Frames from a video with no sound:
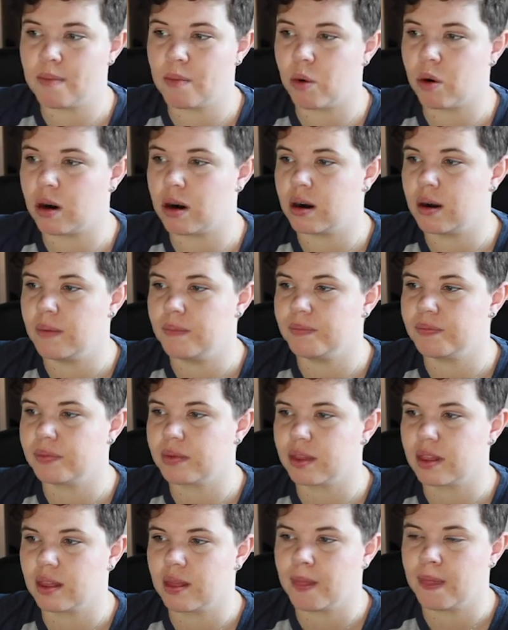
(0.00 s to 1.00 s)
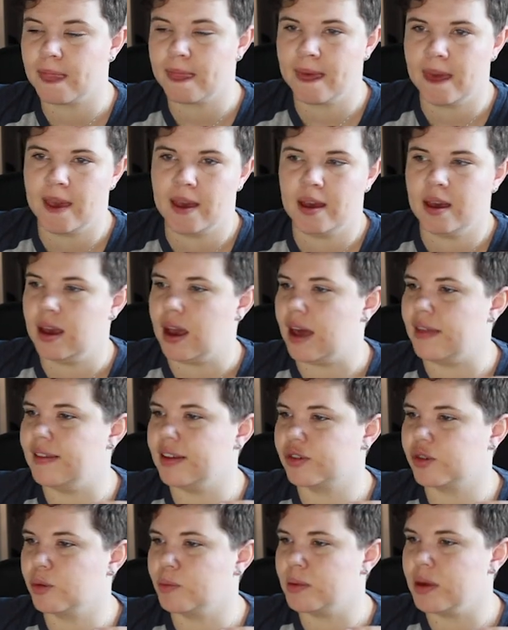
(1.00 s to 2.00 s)
more, and
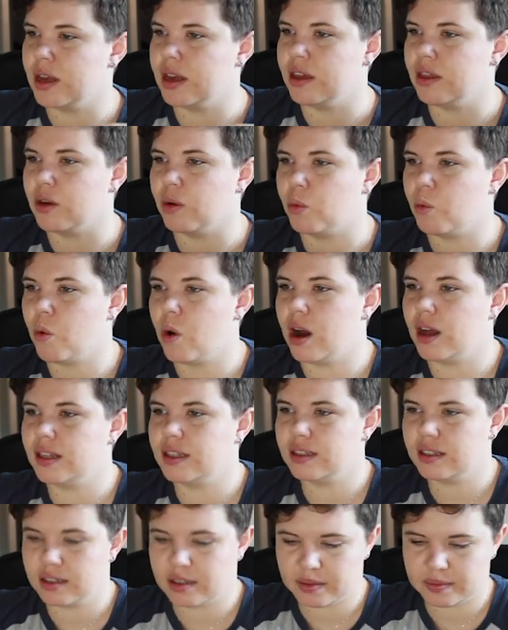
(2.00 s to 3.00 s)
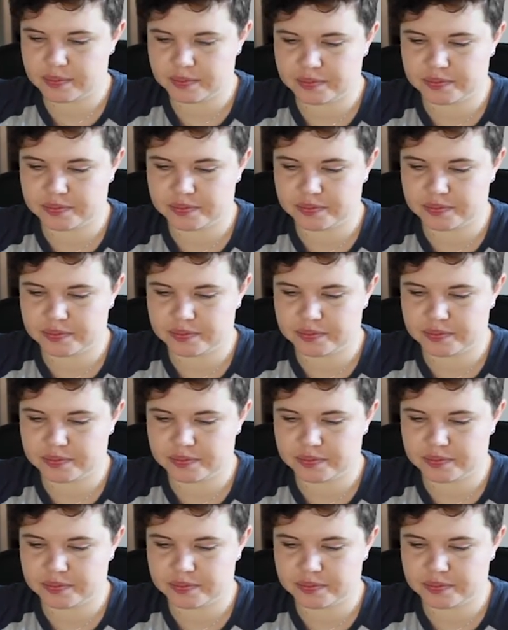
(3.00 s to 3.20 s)
this will be the 1s,